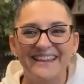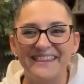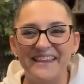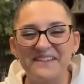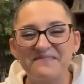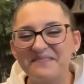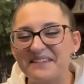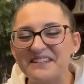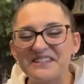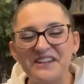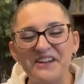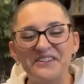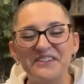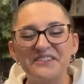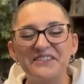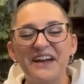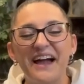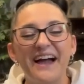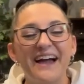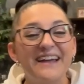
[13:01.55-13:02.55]
Let me show
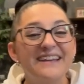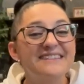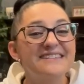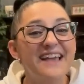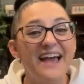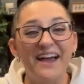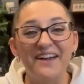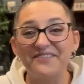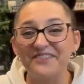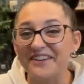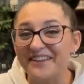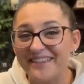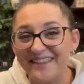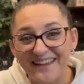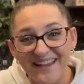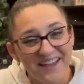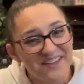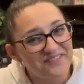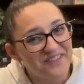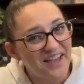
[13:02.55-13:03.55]
you guys everything
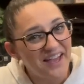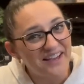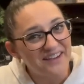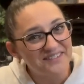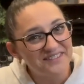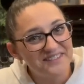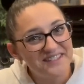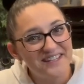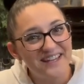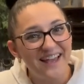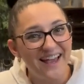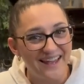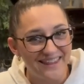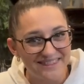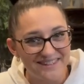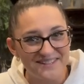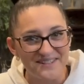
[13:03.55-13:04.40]
I found at the